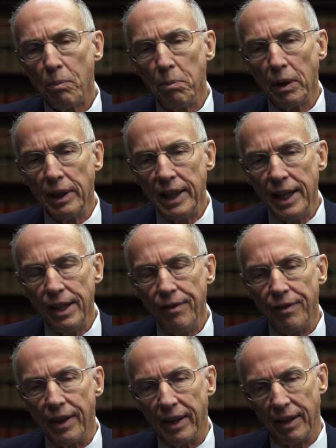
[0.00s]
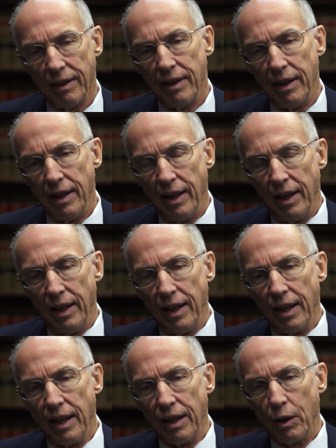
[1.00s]
believe that
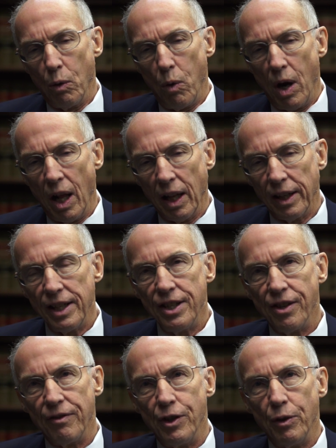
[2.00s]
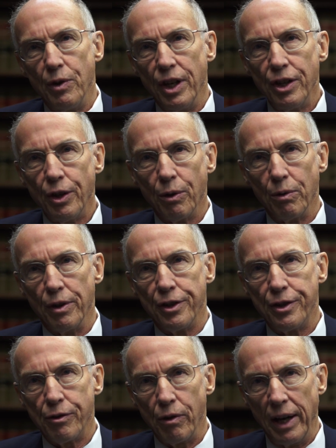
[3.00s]
qualities of judicial
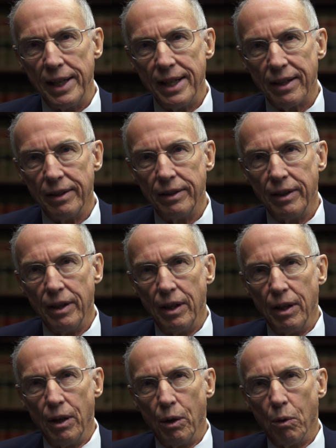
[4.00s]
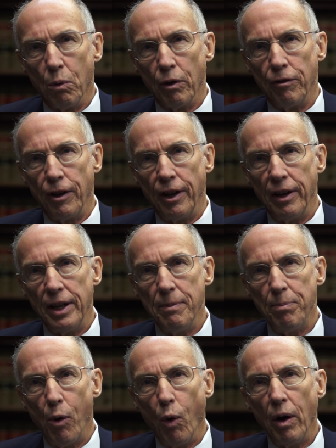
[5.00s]
restraint were very
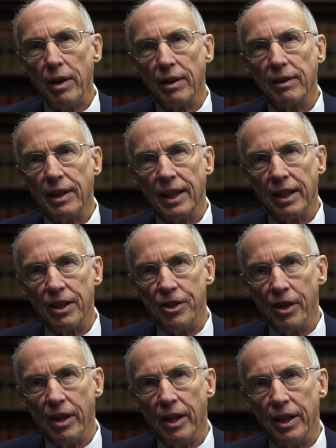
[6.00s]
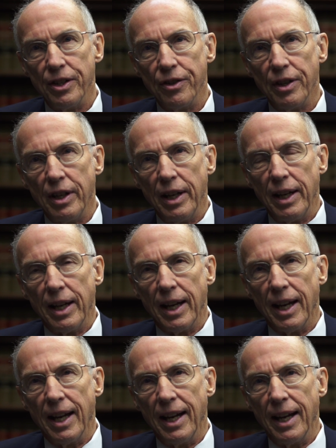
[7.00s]
important in a judge.
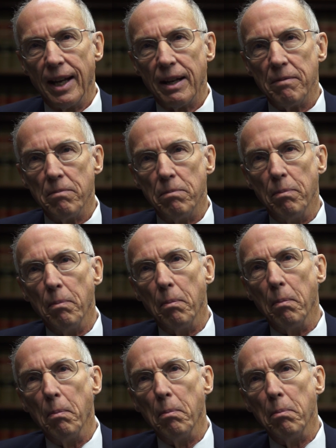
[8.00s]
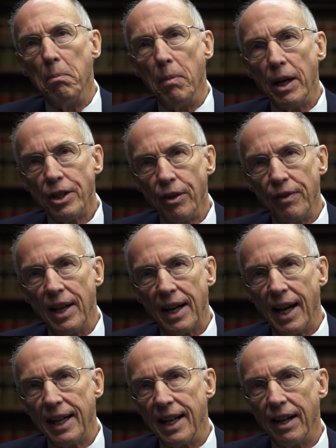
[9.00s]
And much of that
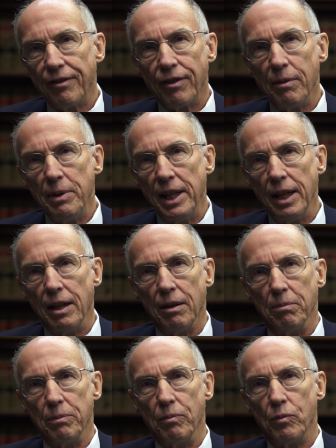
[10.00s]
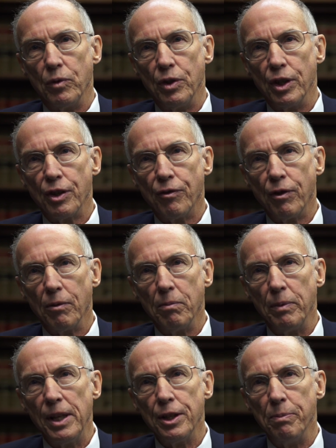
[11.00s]
I got from him, just
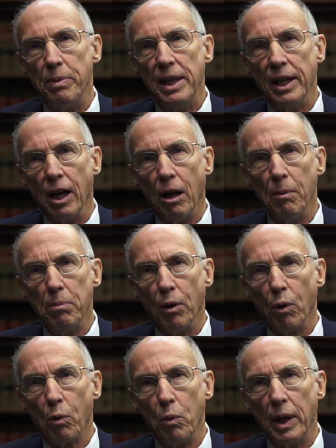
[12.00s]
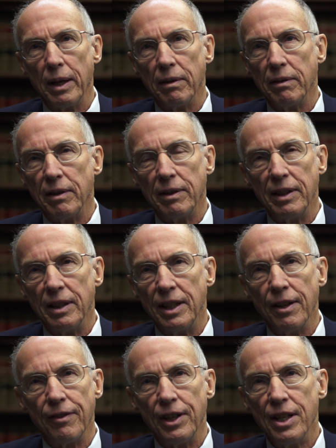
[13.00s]
from his being humble when
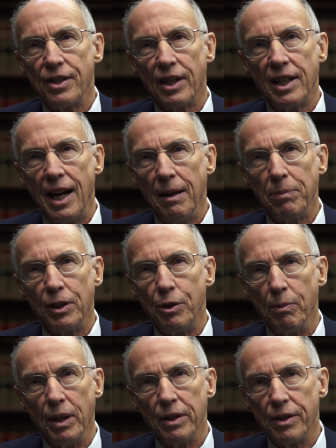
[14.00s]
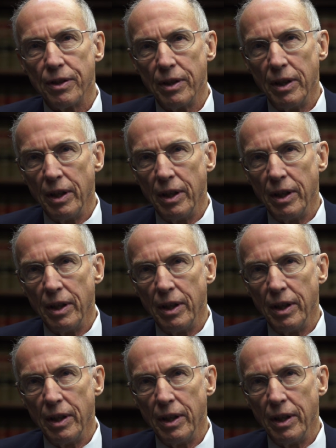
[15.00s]
given his accomplishments.